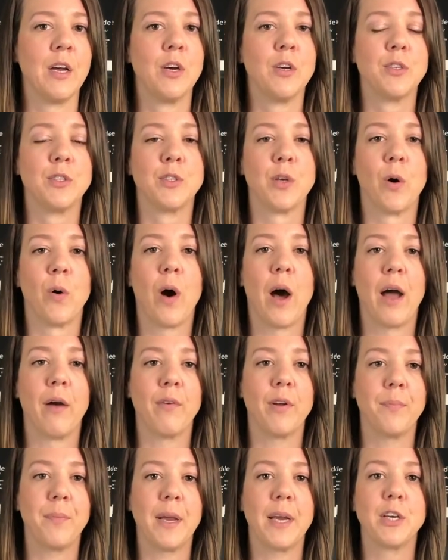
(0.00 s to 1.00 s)
So I
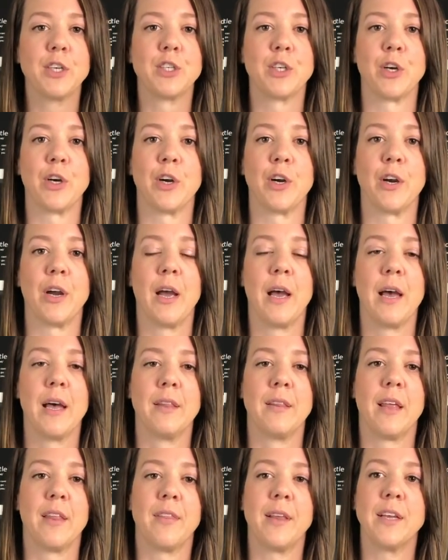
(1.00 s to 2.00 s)
would make sure
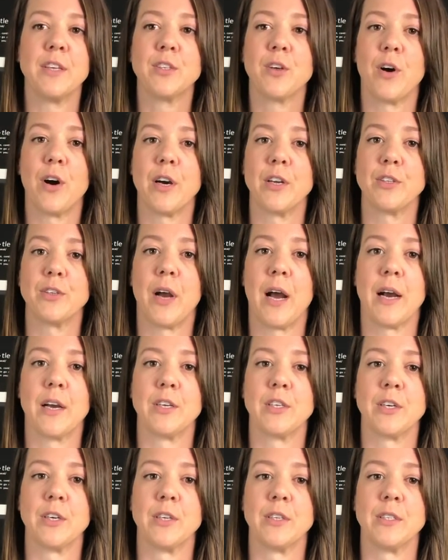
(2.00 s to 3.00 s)
that these
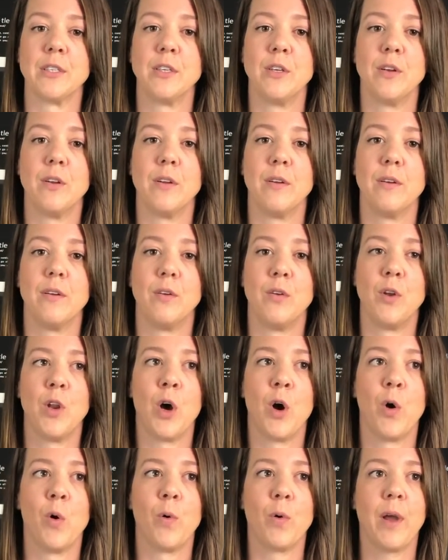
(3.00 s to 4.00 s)
contractors
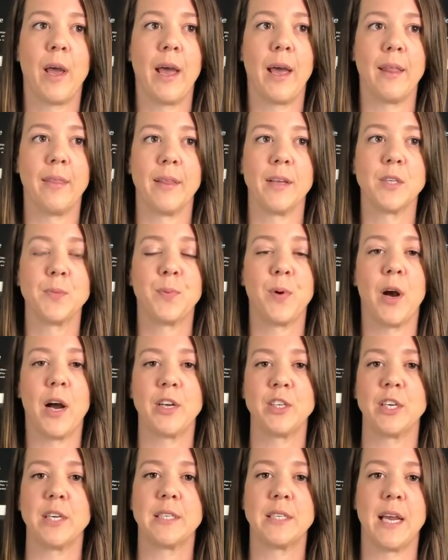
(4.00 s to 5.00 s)
know, okay, this
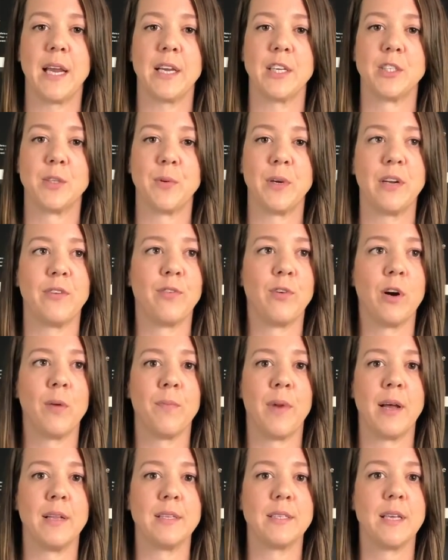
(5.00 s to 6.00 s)
project takes 3 to 4
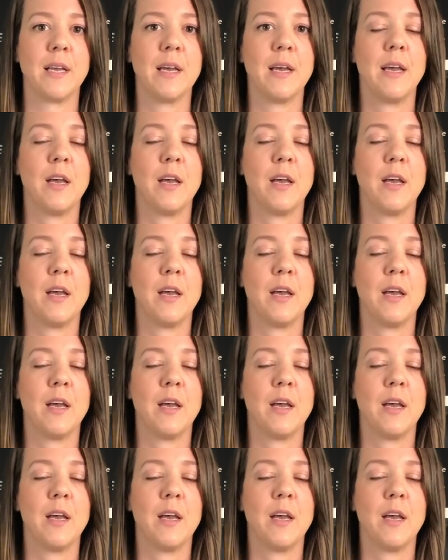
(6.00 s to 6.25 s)
months.